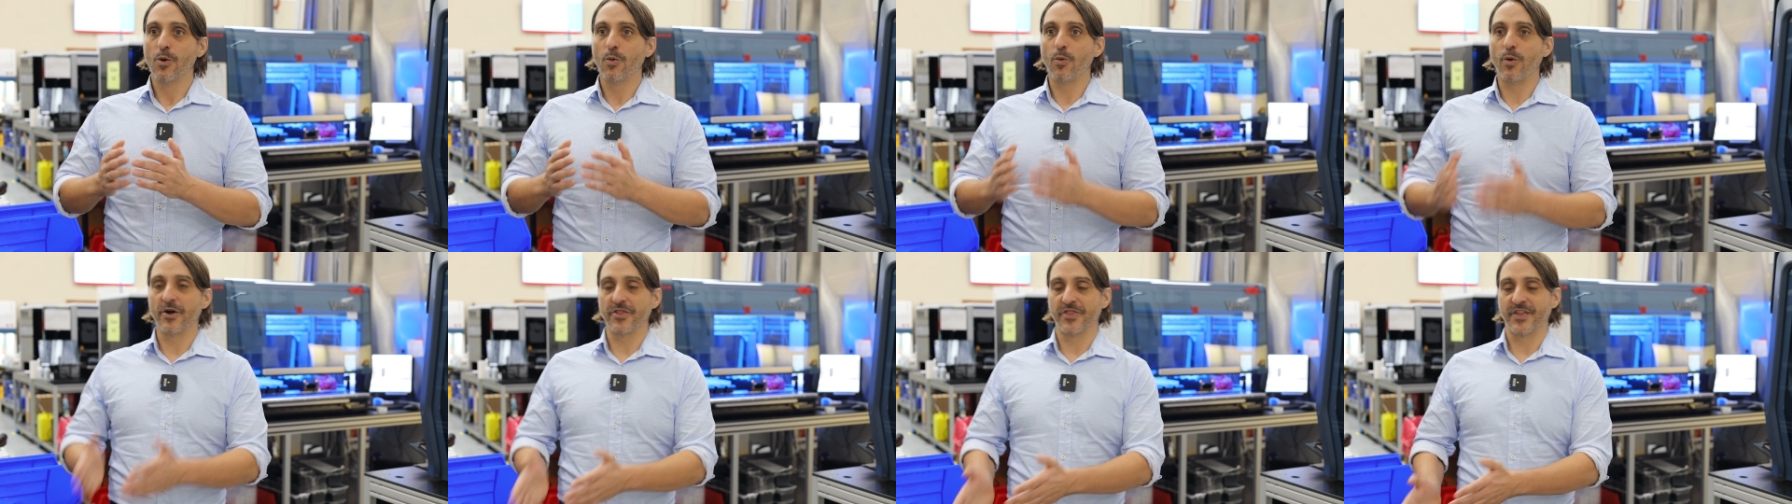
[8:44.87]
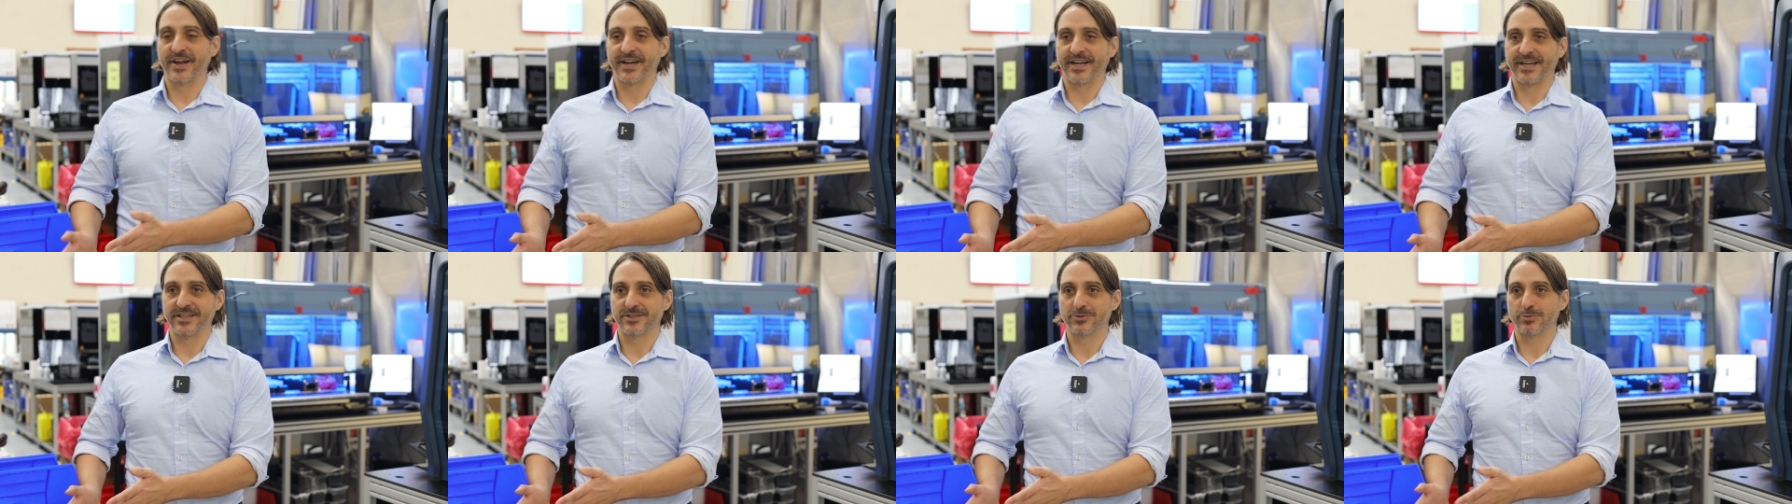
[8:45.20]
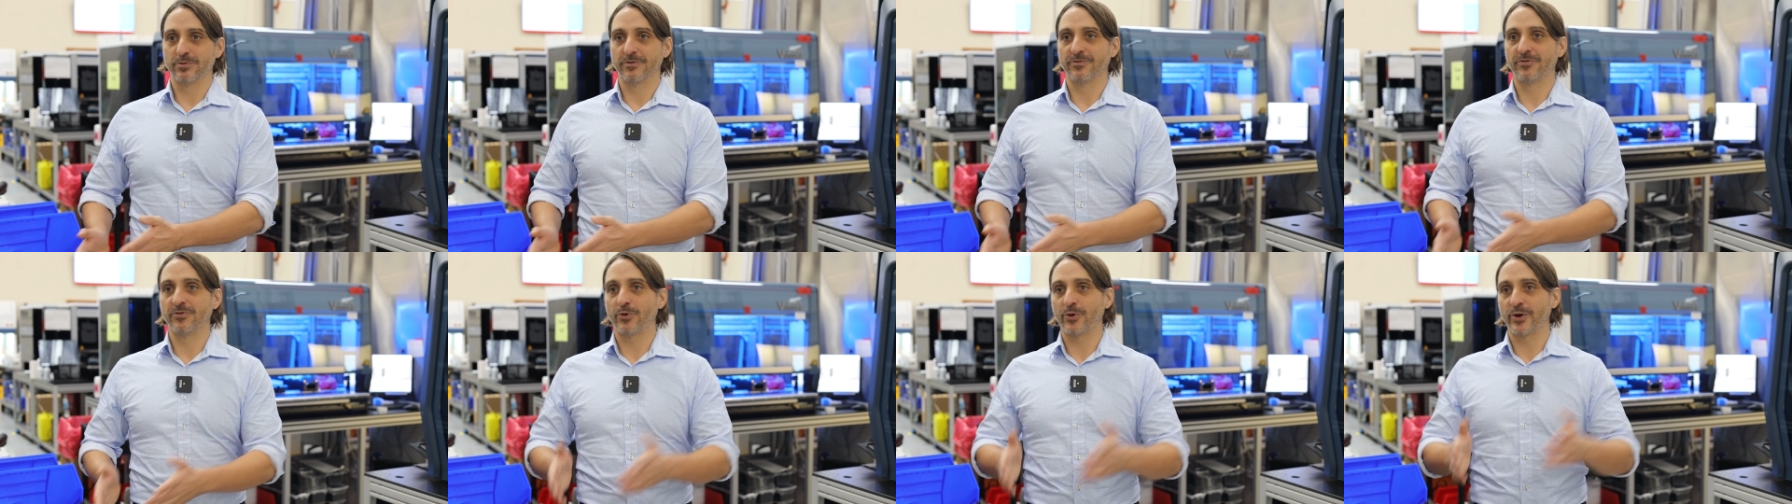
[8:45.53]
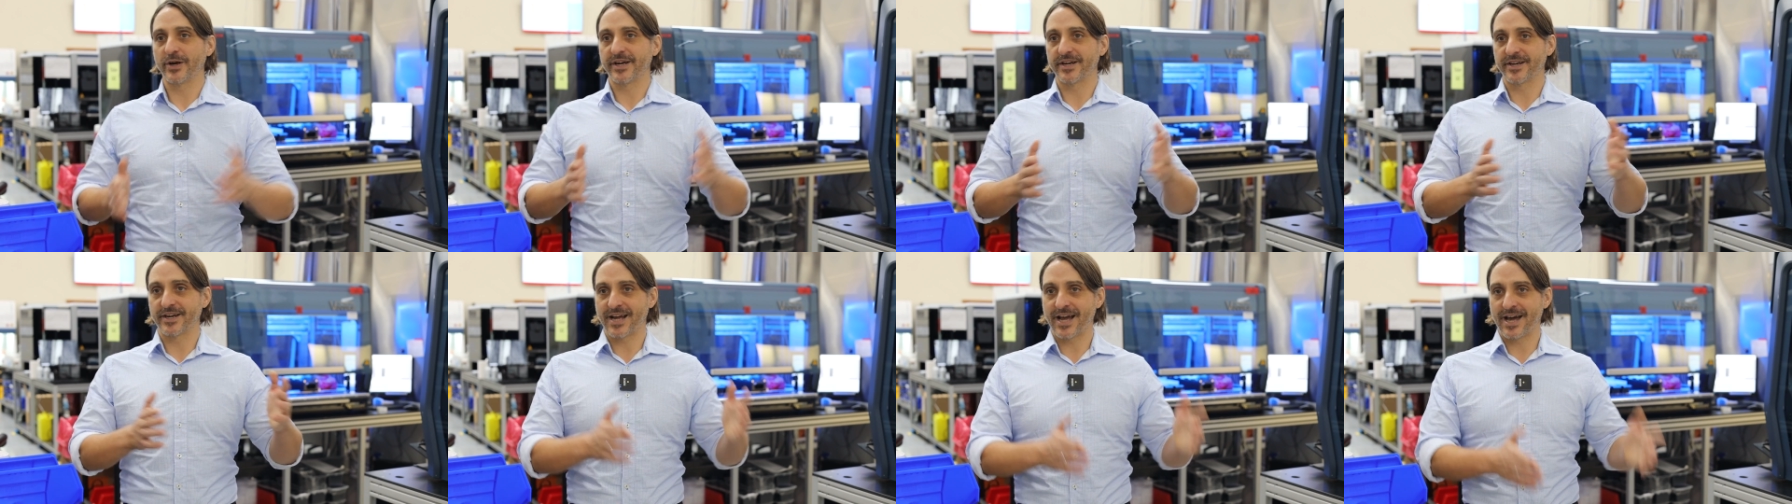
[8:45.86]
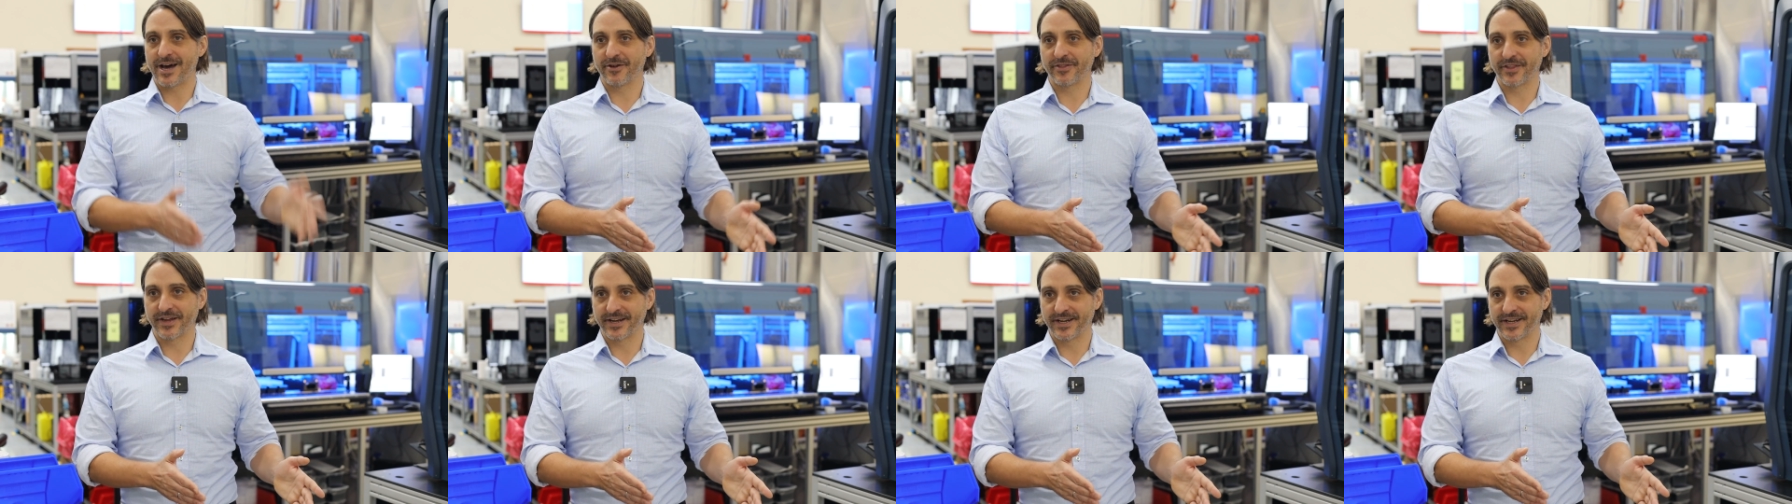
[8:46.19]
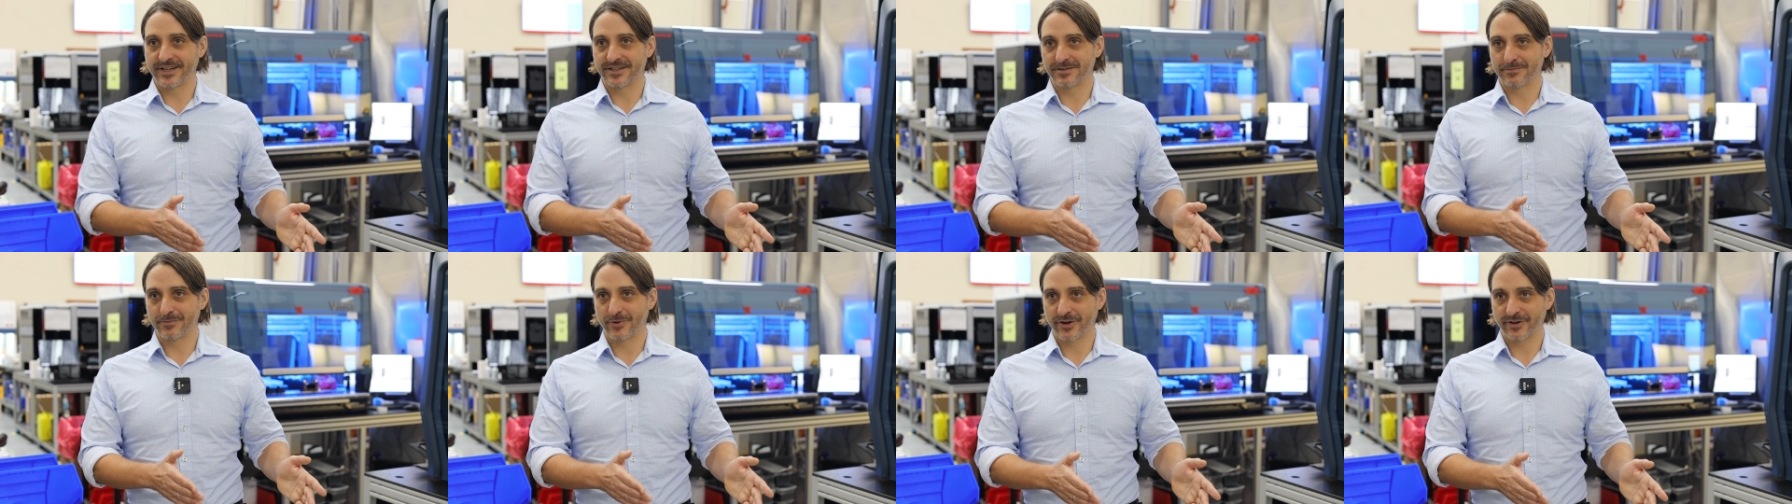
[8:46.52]
what they need to avoid and how they
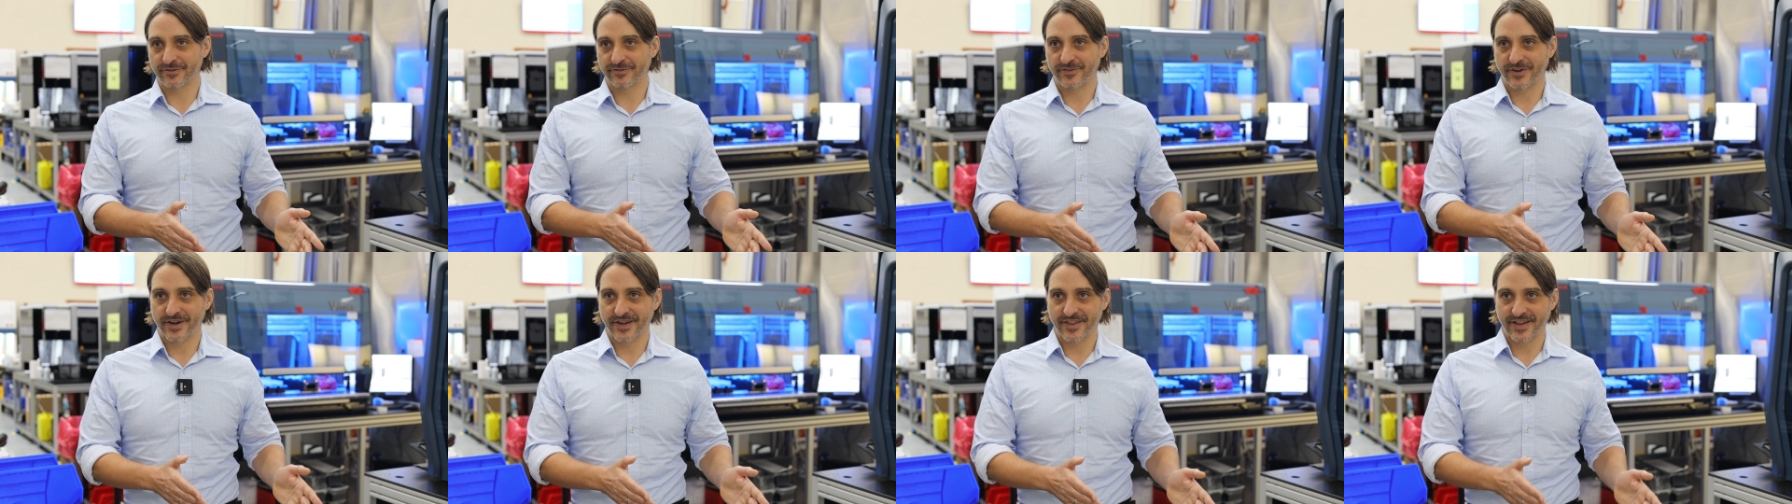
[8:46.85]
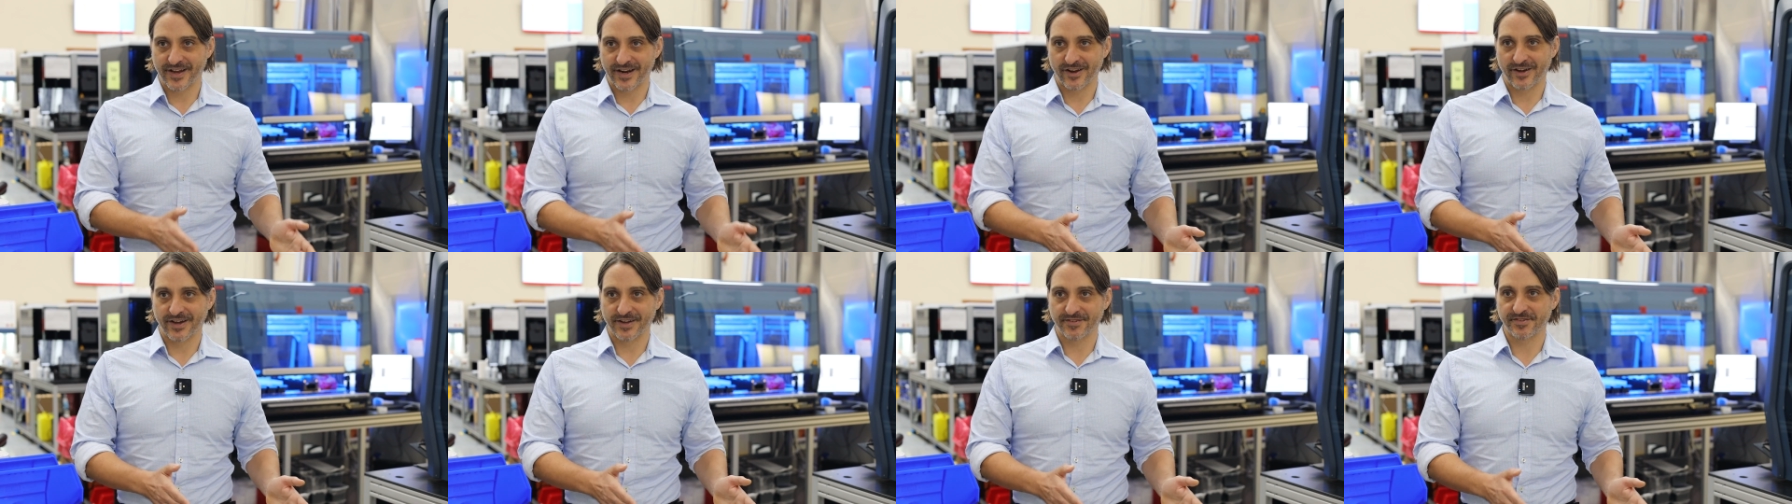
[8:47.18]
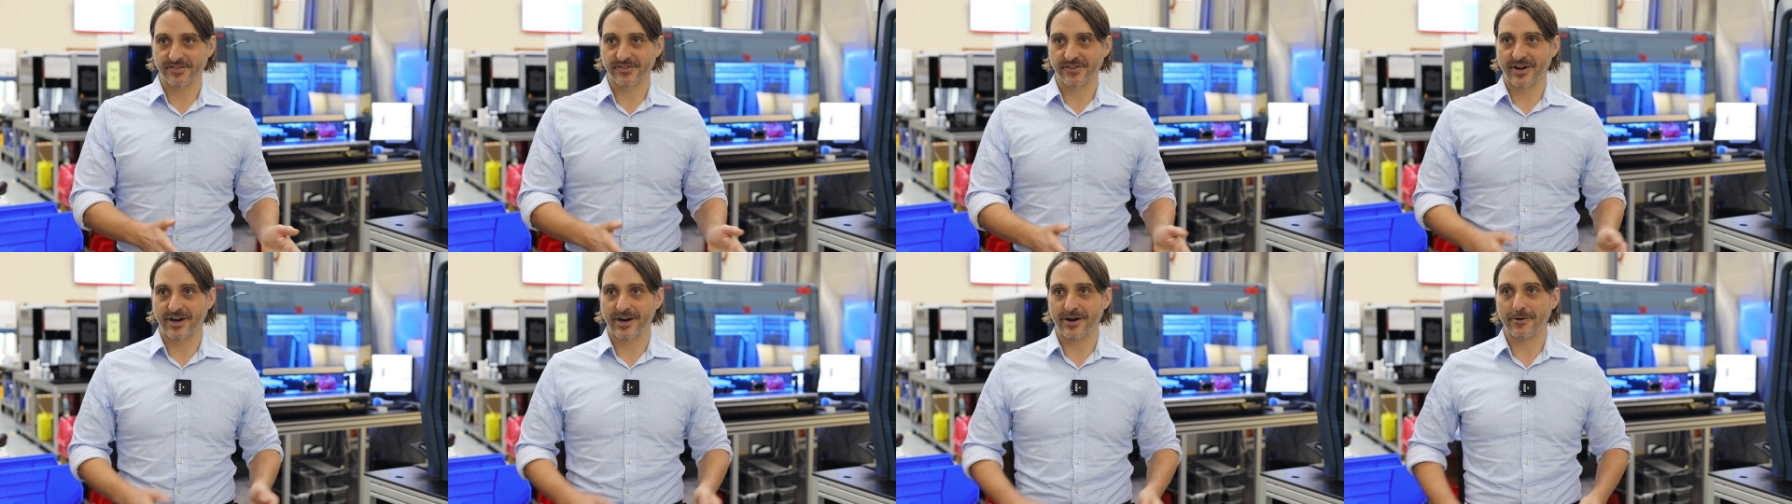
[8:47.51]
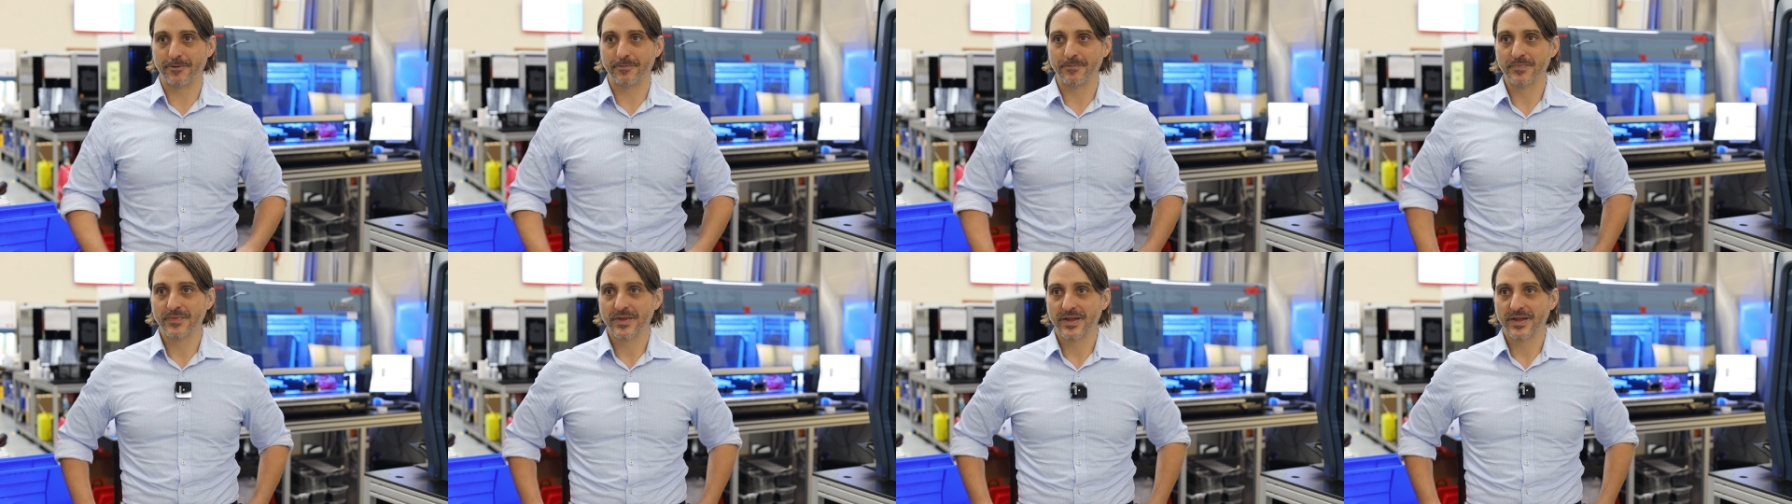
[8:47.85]
need to modify their lifestyle.